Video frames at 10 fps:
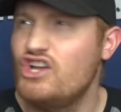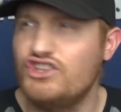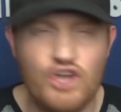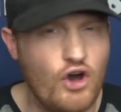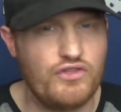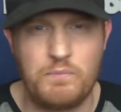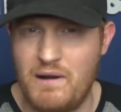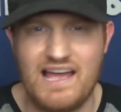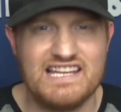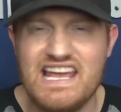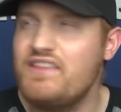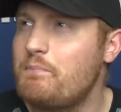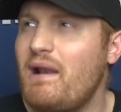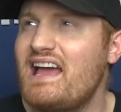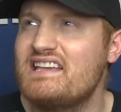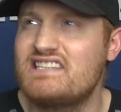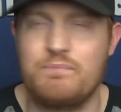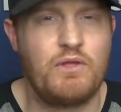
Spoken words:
Not the players. Yeah, the players are